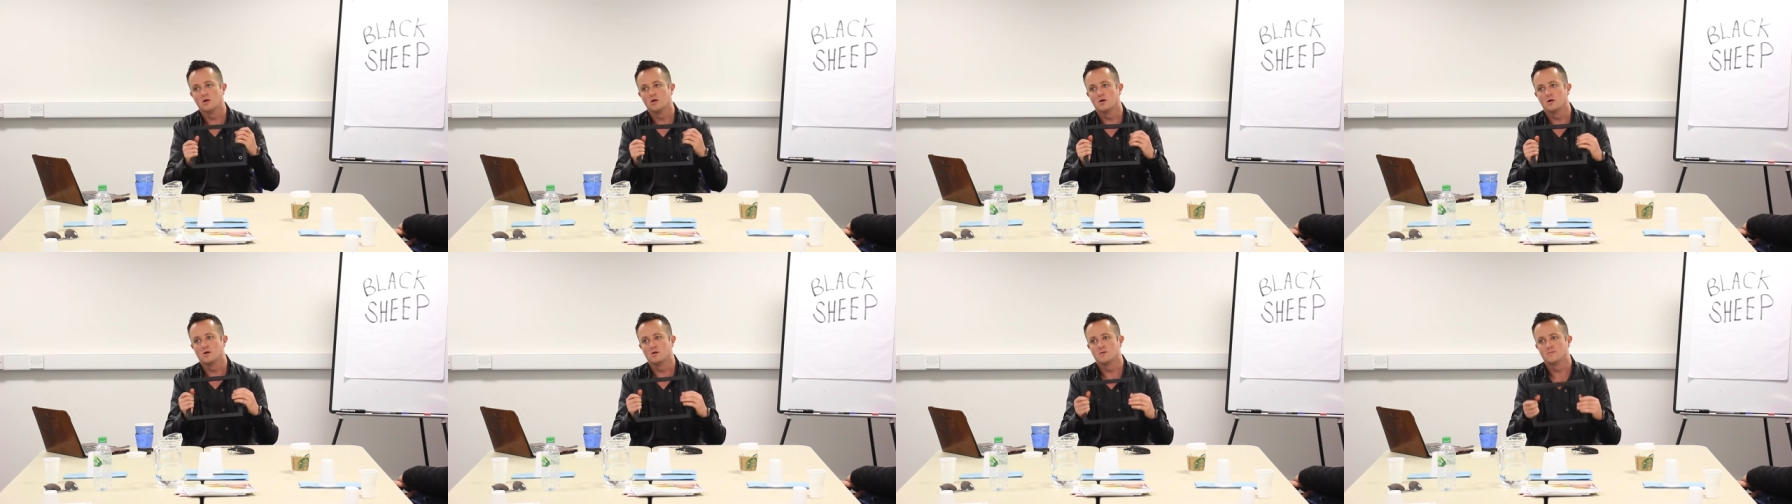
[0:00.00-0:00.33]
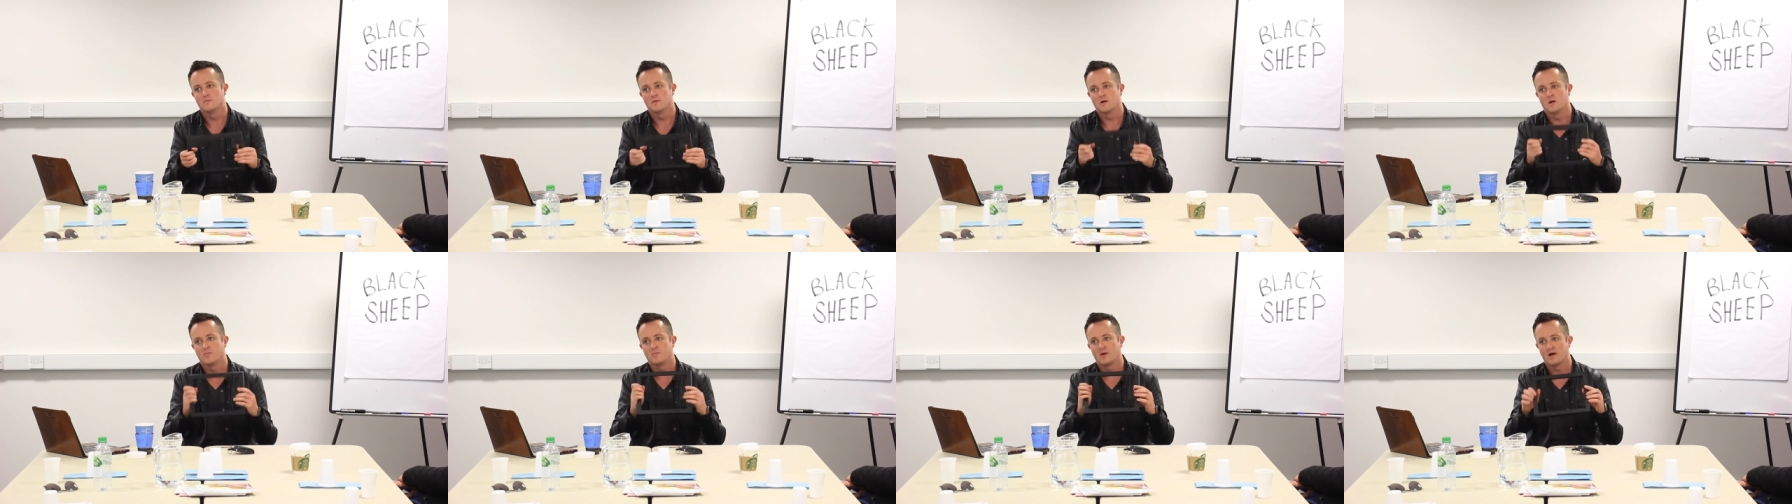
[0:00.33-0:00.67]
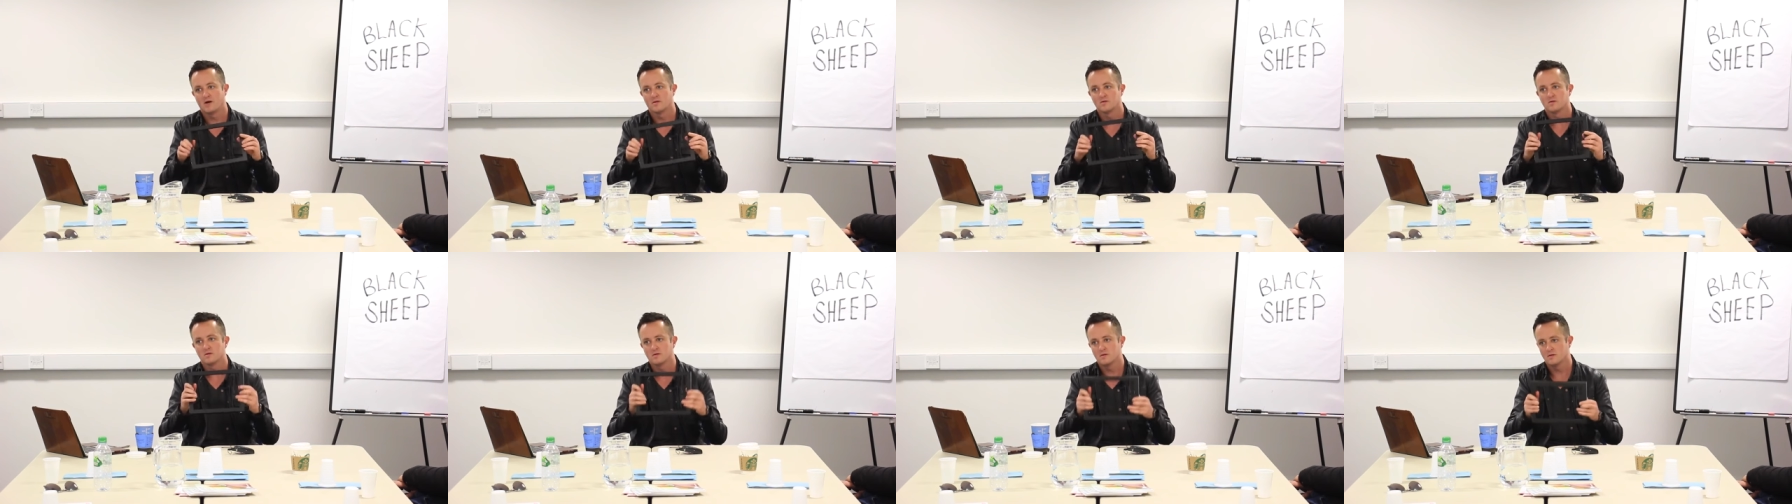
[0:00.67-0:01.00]
learn
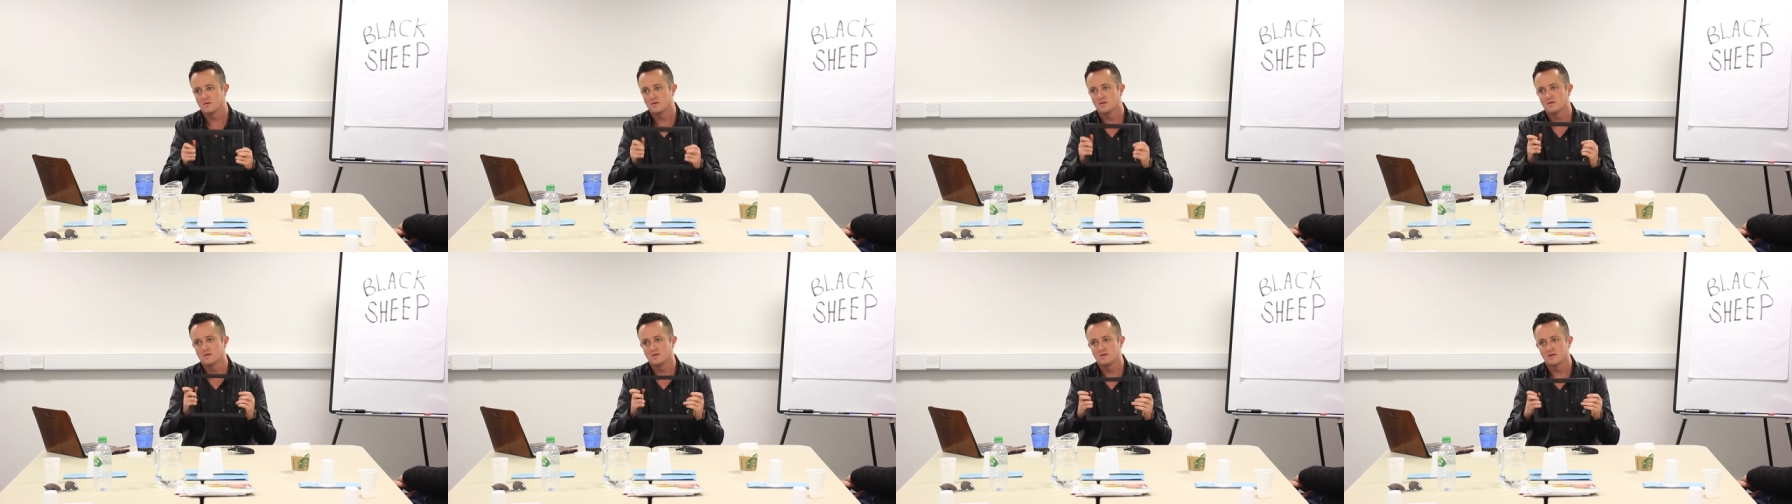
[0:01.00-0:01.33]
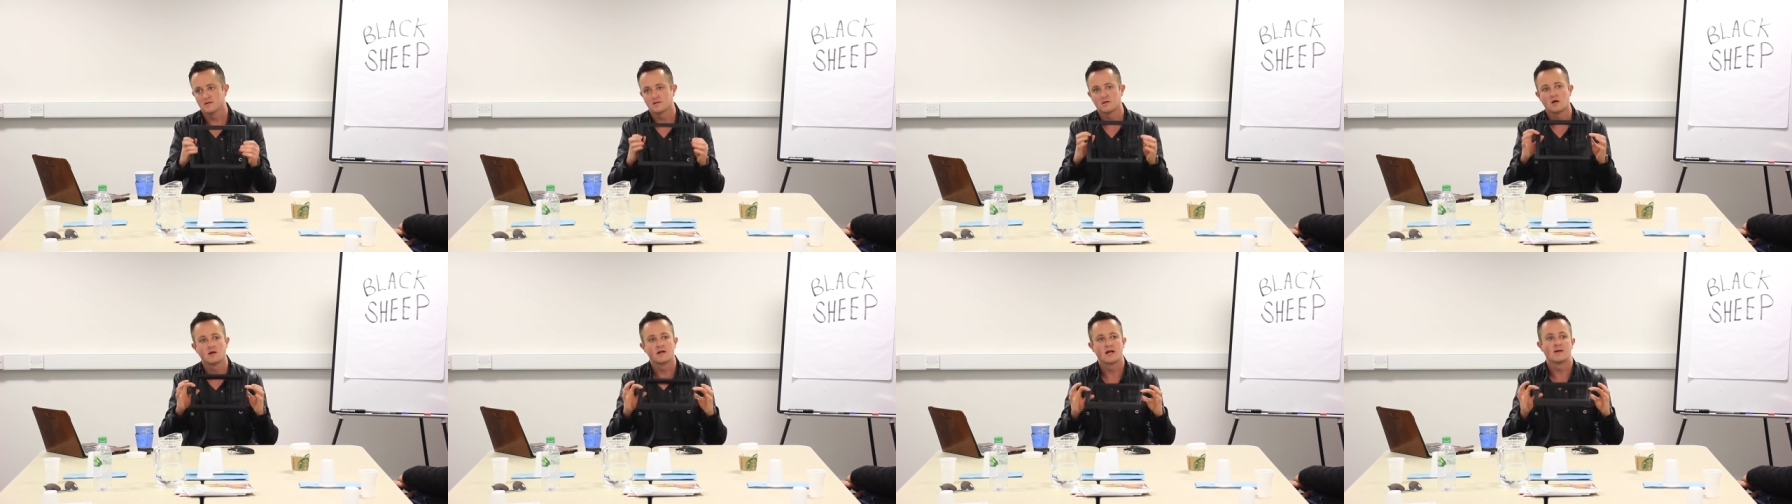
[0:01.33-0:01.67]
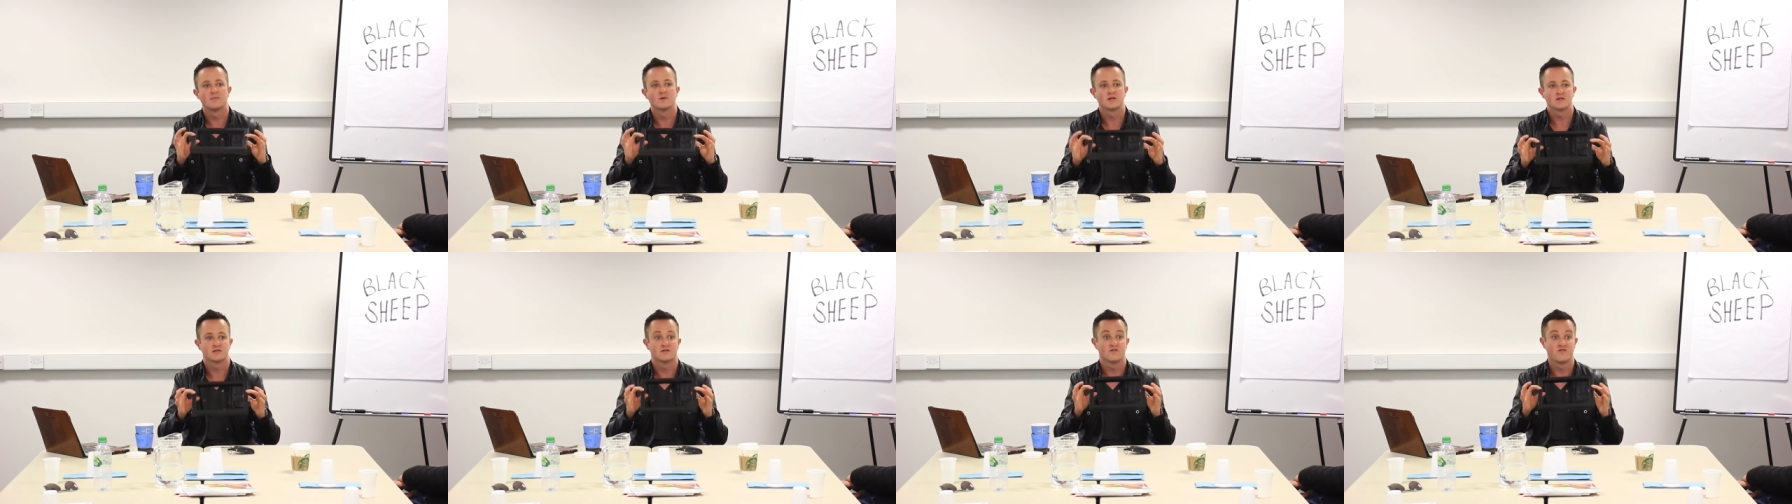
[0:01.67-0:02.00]
about the
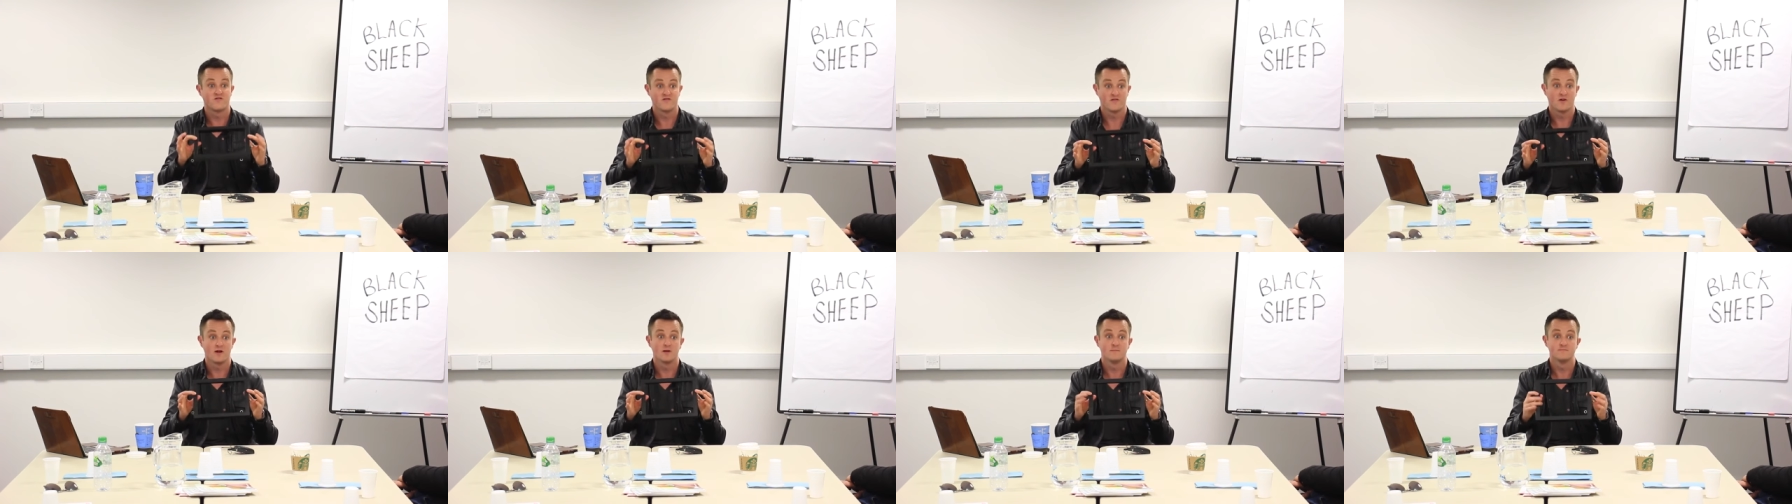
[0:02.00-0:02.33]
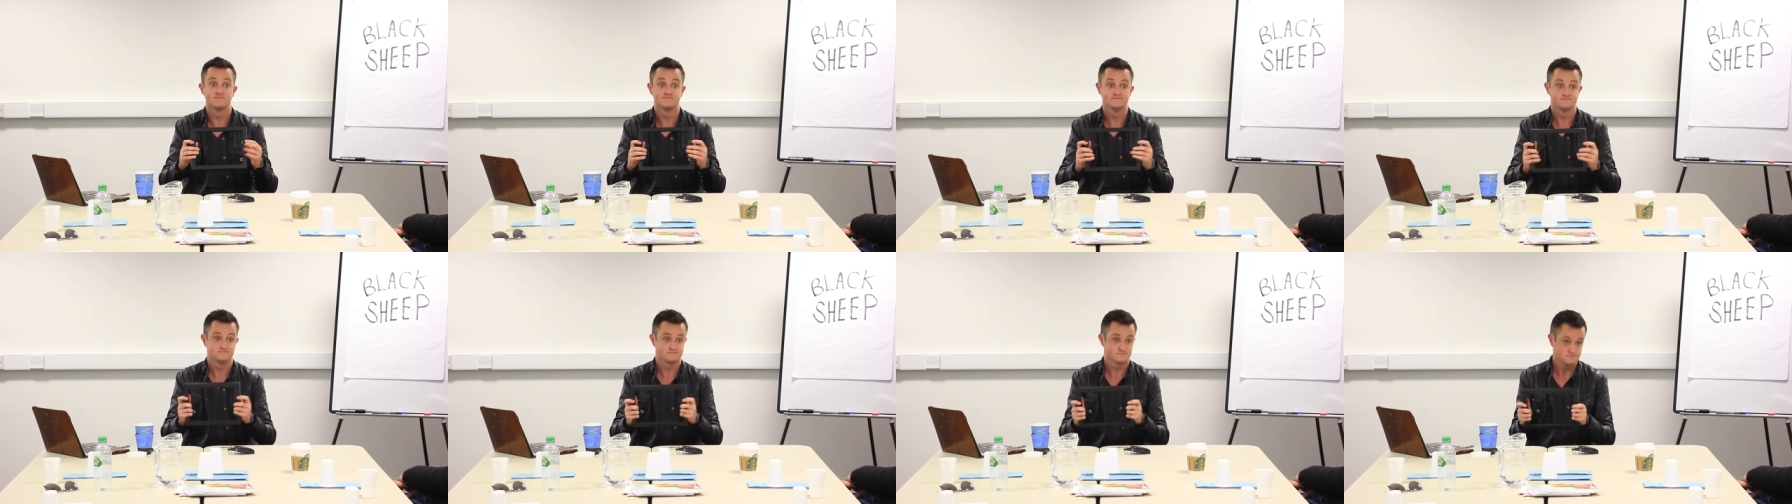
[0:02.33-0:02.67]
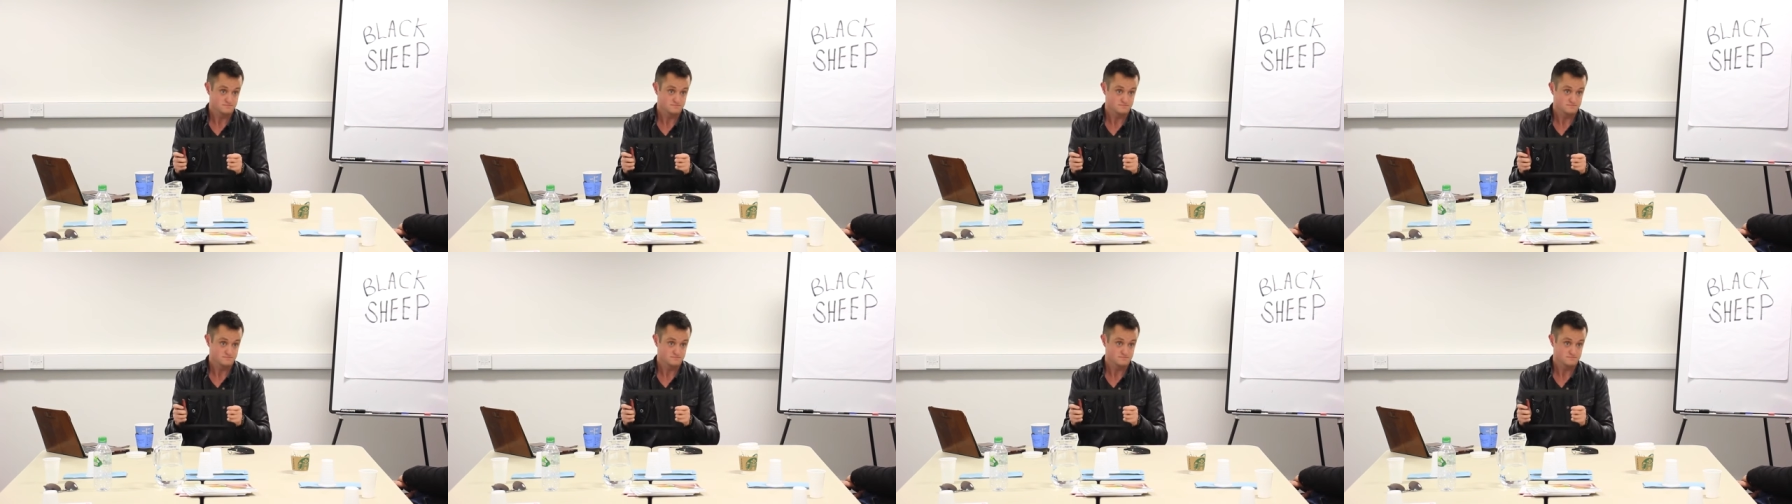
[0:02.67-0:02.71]
dynamics of frame